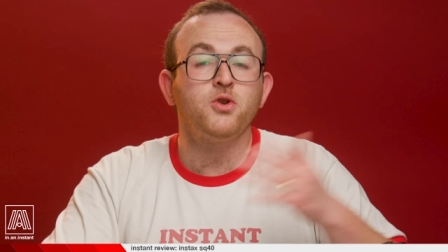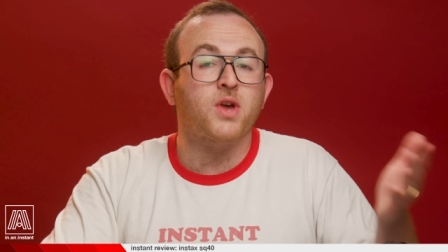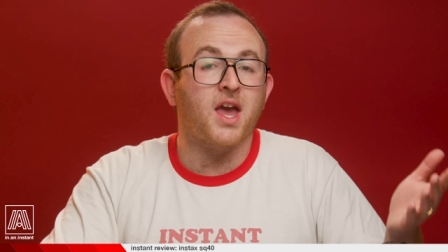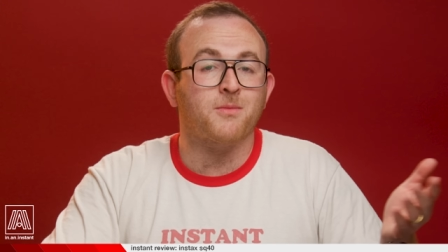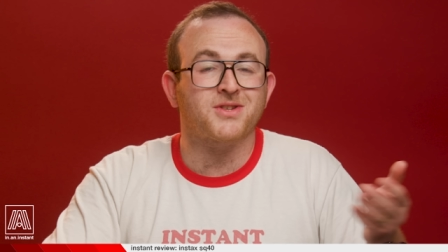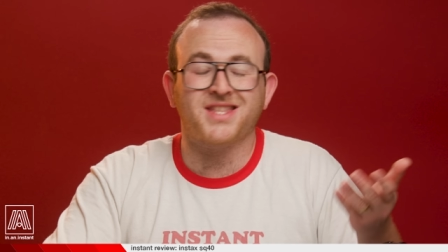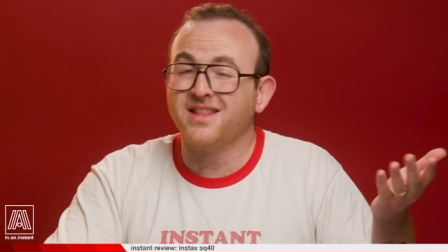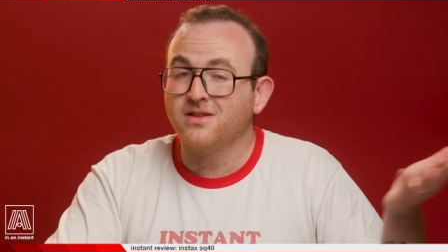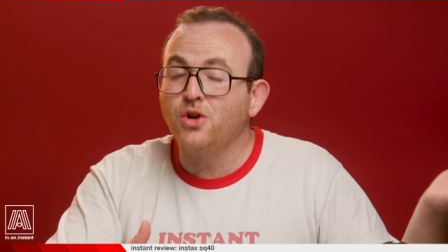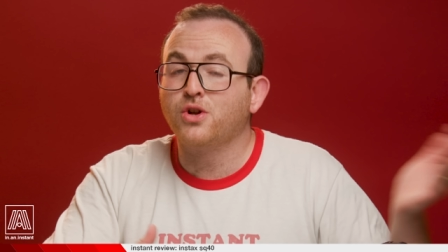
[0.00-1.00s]
new cameras
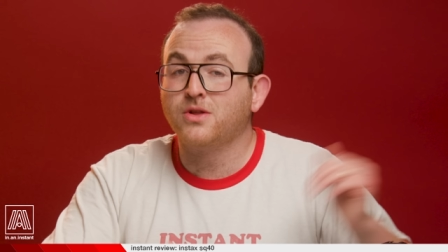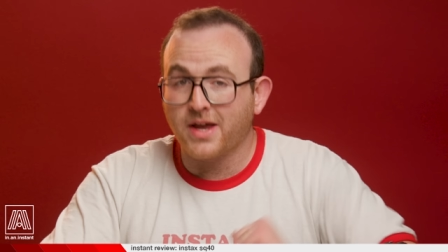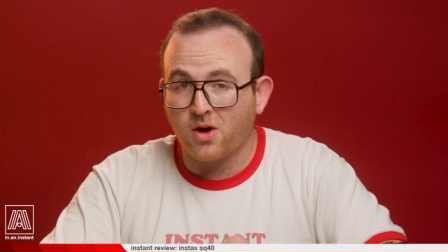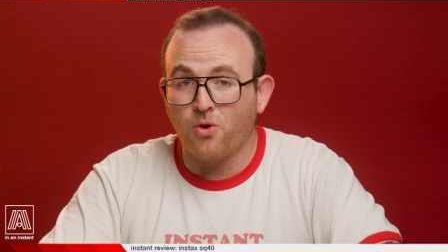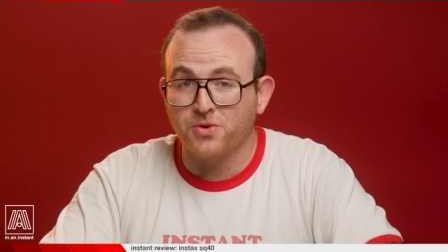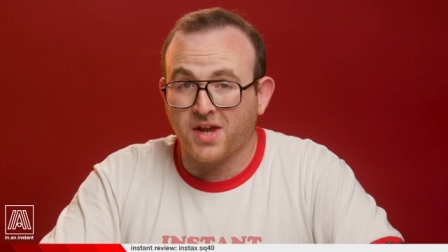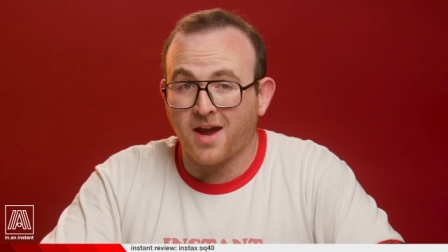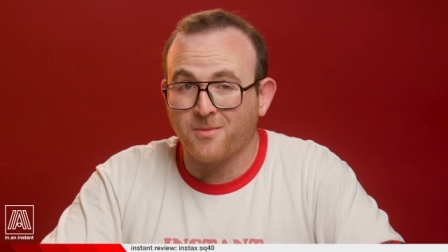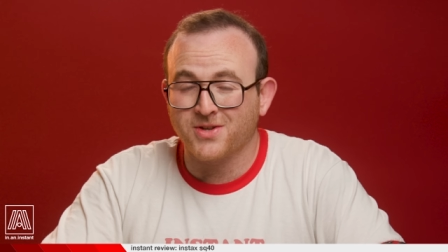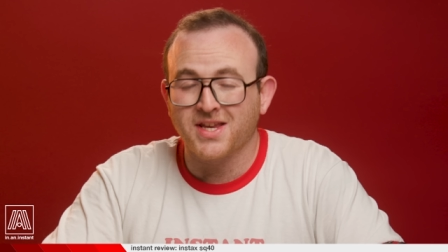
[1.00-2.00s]
that look like old
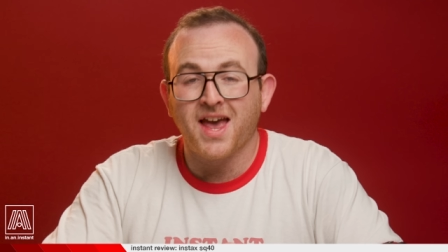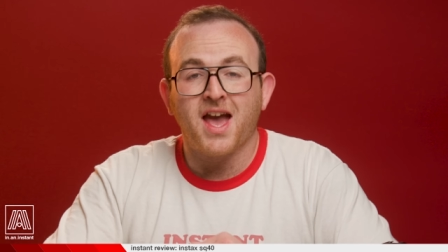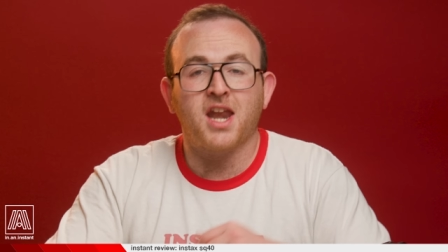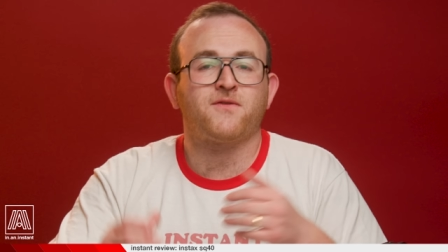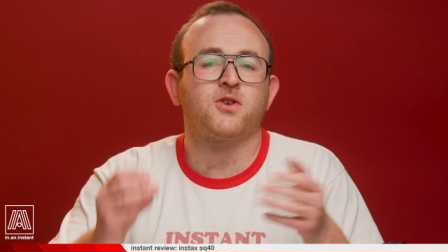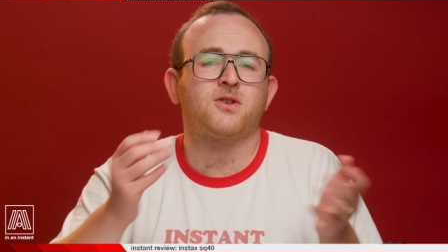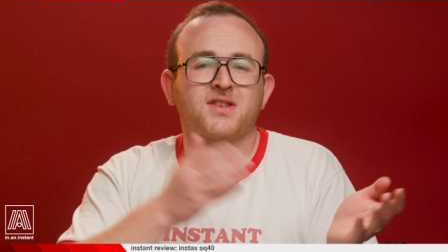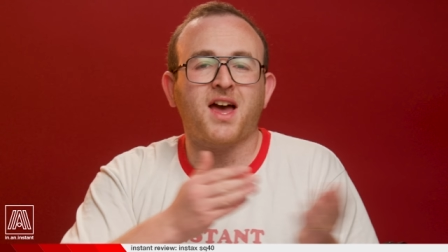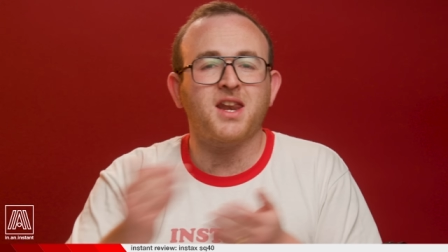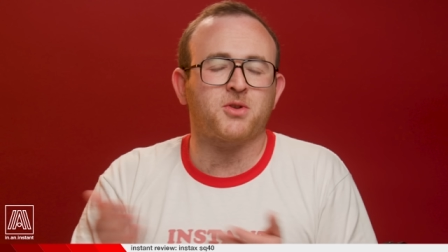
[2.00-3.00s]
cameras. And if you're
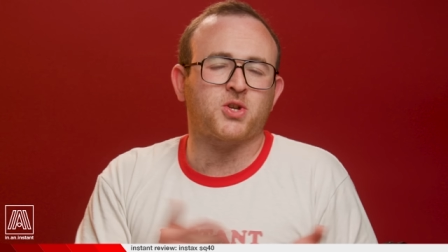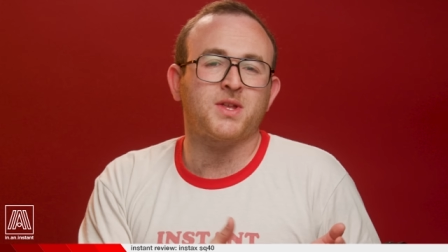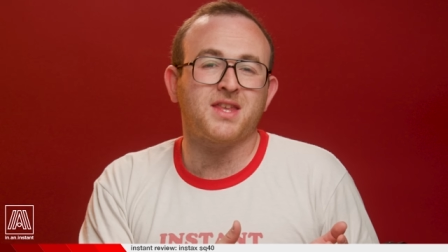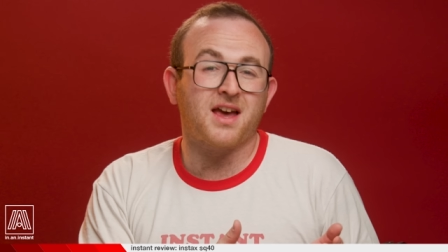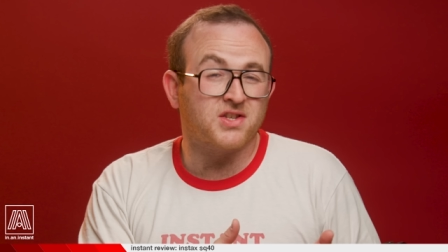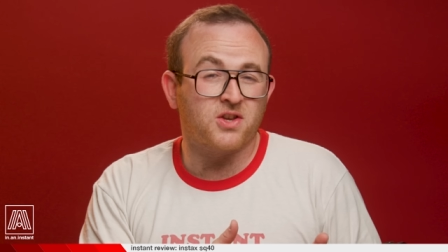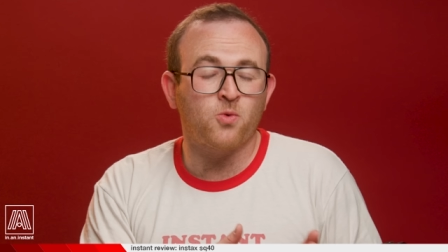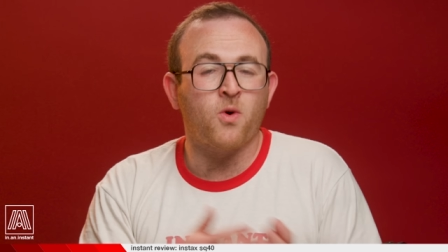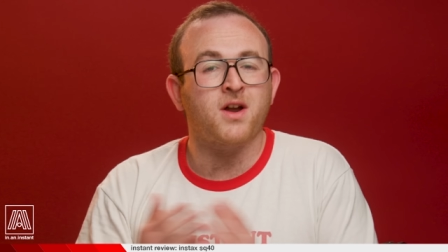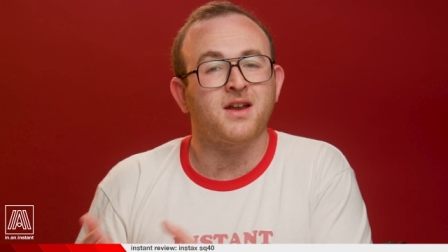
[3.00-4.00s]
deciding between the
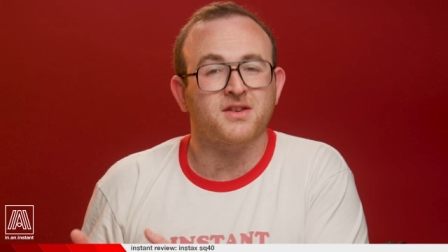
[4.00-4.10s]
SQ1 and